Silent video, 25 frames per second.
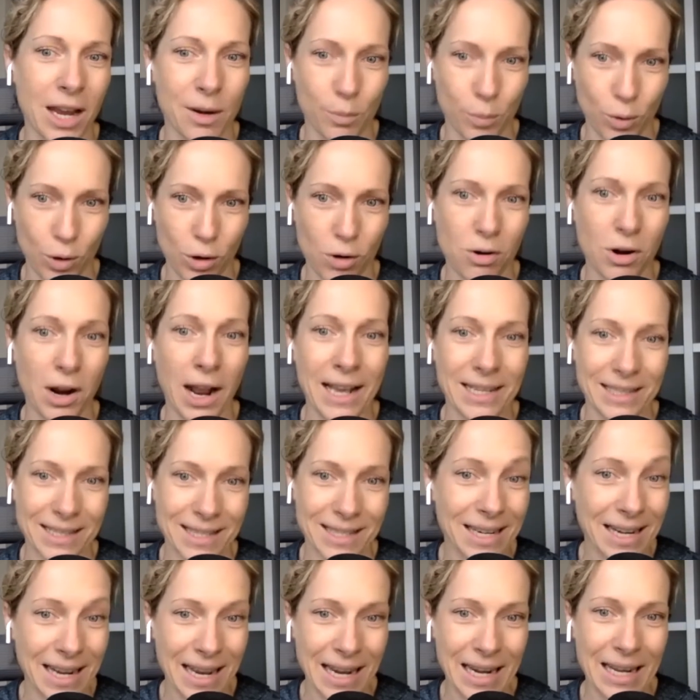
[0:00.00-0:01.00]
of
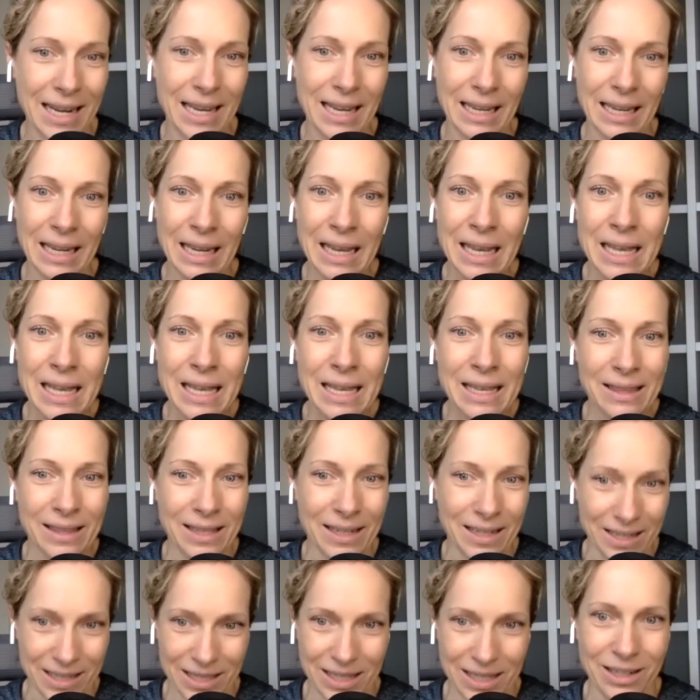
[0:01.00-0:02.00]
procrastinating that
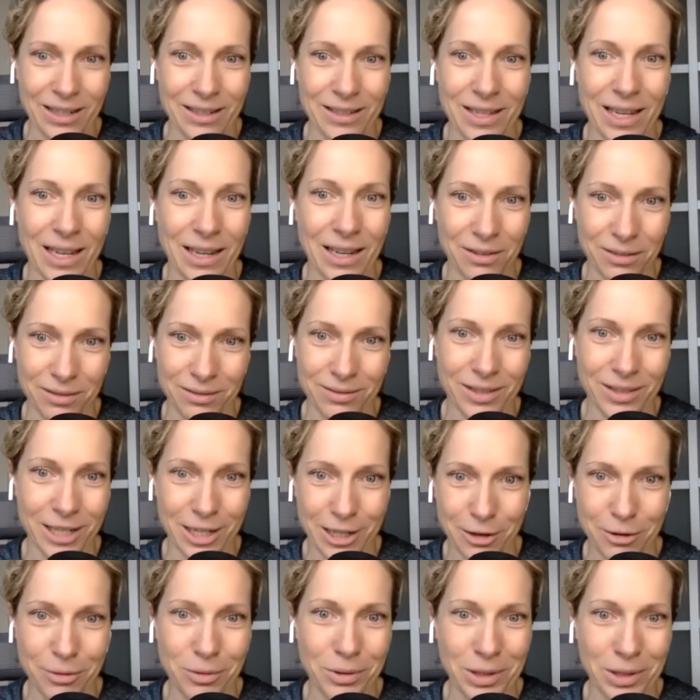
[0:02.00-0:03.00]
it's going to take, a
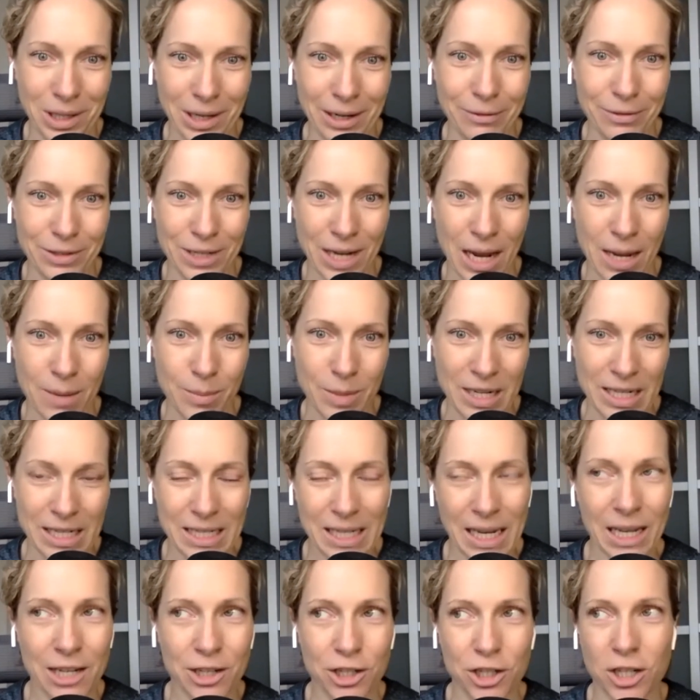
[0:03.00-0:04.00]
lot of time and
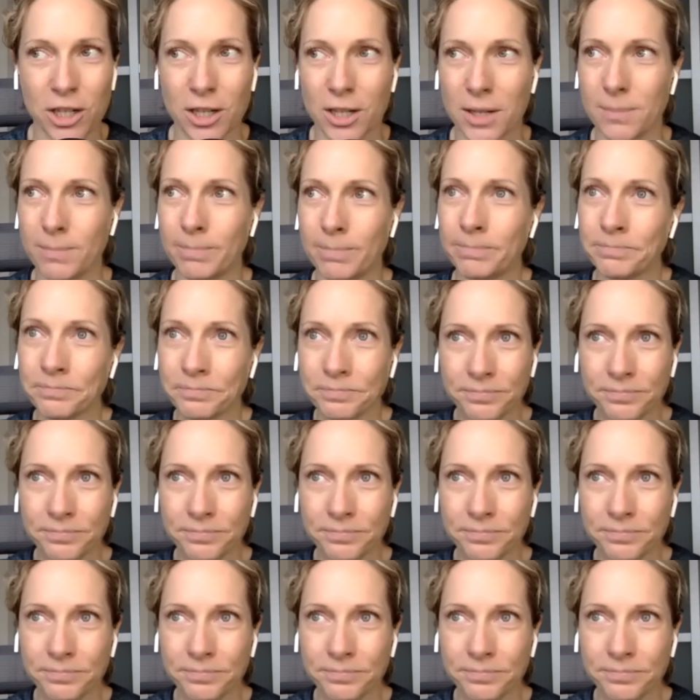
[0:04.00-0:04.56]
attention,